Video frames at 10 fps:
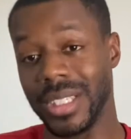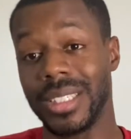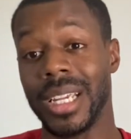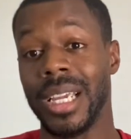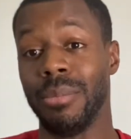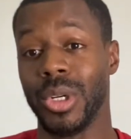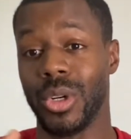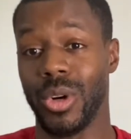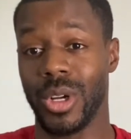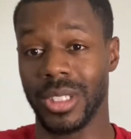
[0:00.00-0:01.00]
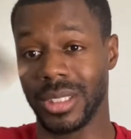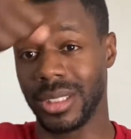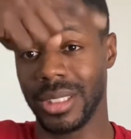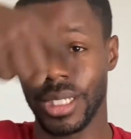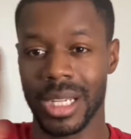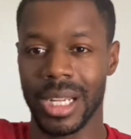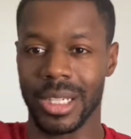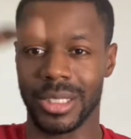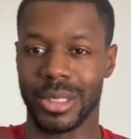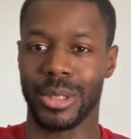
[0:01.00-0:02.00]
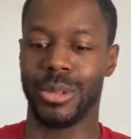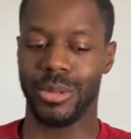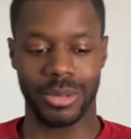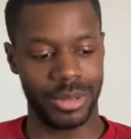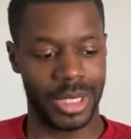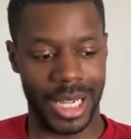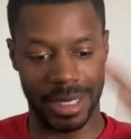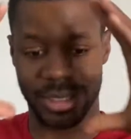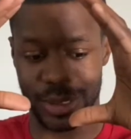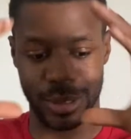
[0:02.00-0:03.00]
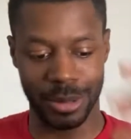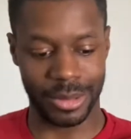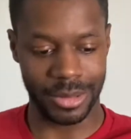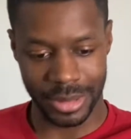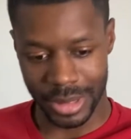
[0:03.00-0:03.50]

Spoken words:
same across a circle. You got a circle.